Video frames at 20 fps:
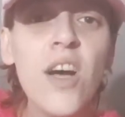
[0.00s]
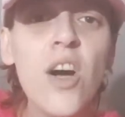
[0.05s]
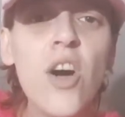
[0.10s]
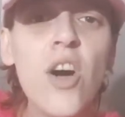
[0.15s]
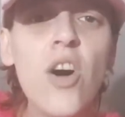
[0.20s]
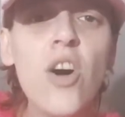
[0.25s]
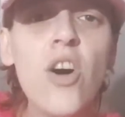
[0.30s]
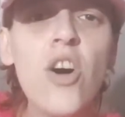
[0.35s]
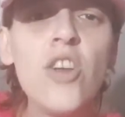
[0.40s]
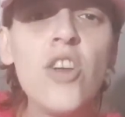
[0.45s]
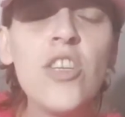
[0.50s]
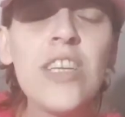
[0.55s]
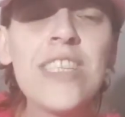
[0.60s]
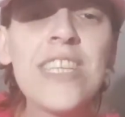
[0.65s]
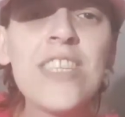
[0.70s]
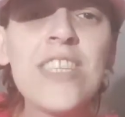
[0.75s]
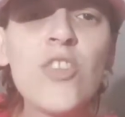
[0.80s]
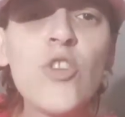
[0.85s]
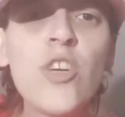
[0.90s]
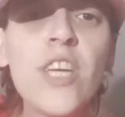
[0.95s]
Oh, you had
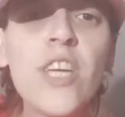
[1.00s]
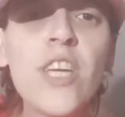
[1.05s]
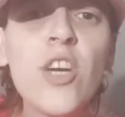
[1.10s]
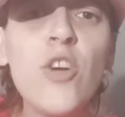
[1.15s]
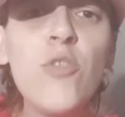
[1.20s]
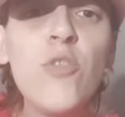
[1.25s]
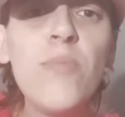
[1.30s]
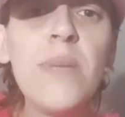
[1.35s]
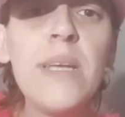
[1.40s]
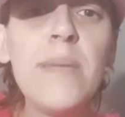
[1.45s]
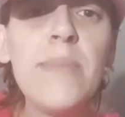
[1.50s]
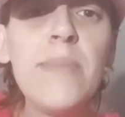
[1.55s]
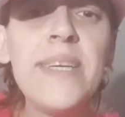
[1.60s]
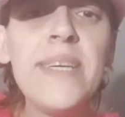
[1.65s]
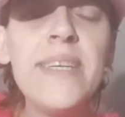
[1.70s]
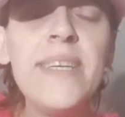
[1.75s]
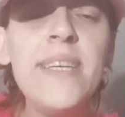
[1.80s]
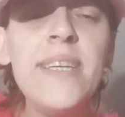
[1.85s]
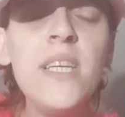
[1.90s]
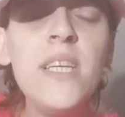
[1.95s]
a doggy called
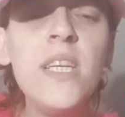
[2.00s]
Baby.